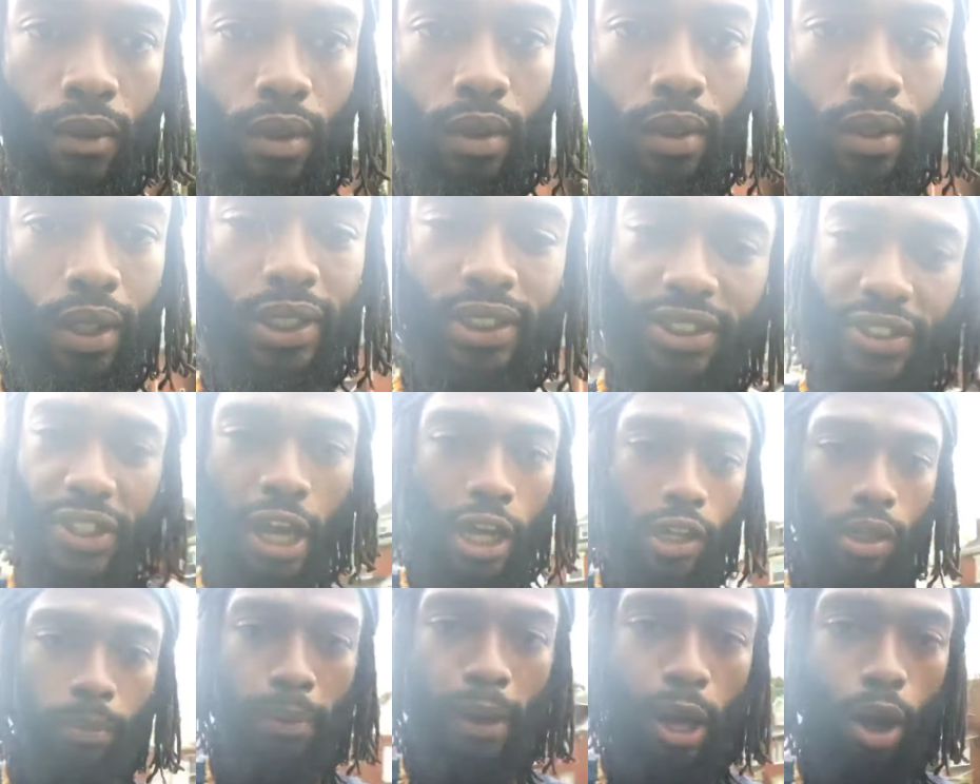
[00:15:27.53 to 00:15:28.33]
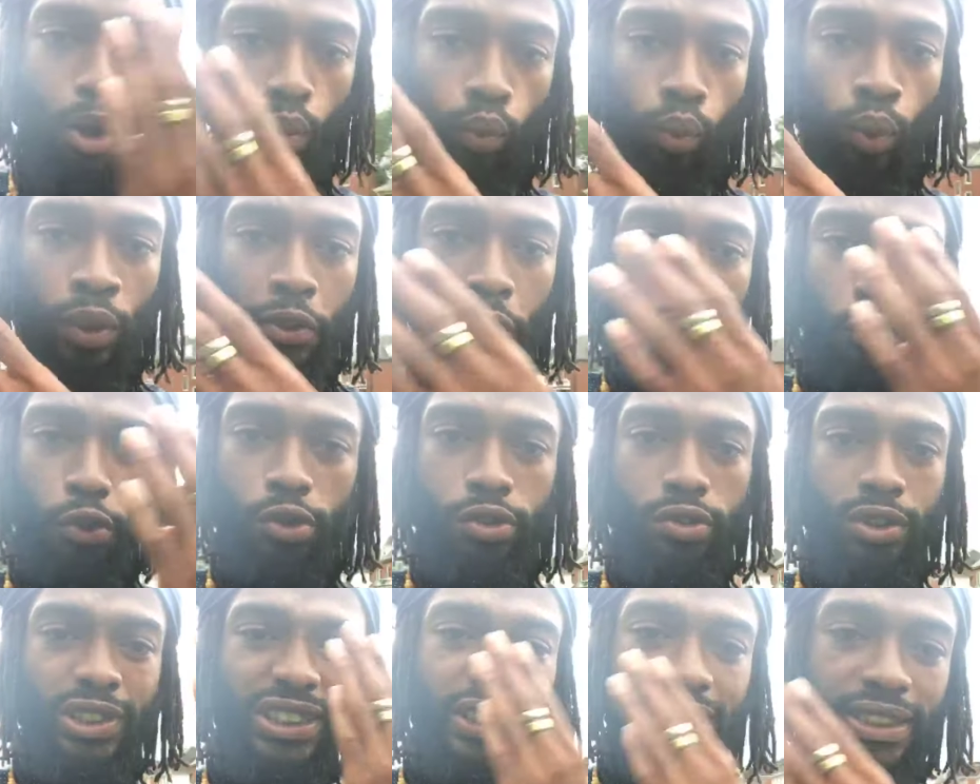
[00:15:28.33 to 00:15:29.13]
It's not about what do
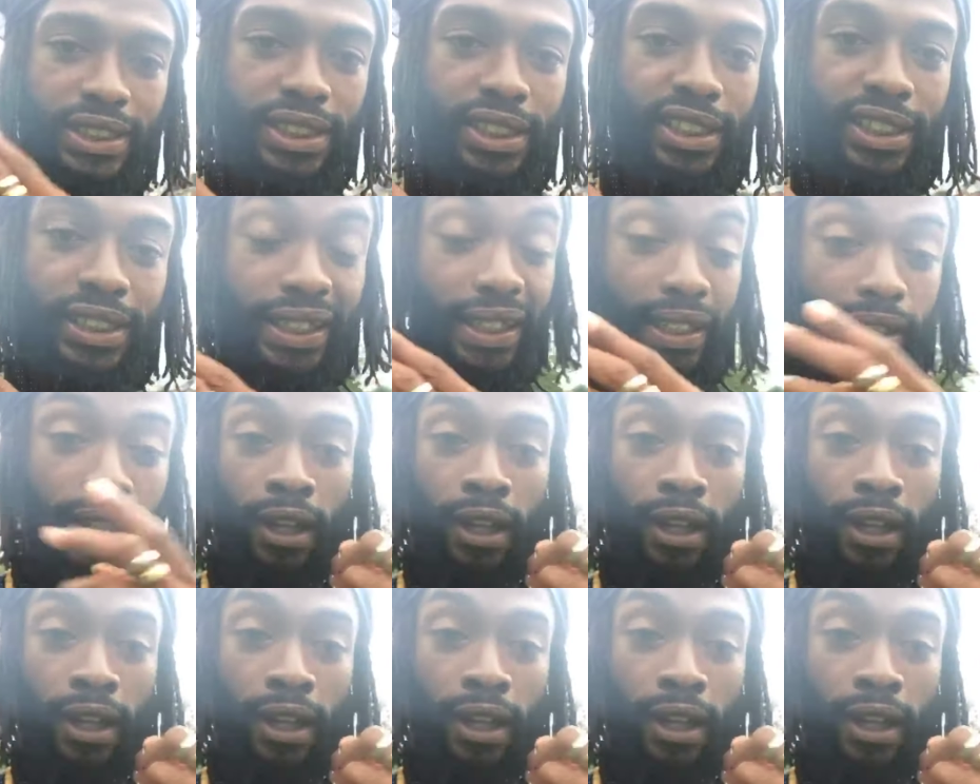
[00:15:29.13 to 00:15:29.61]
you see.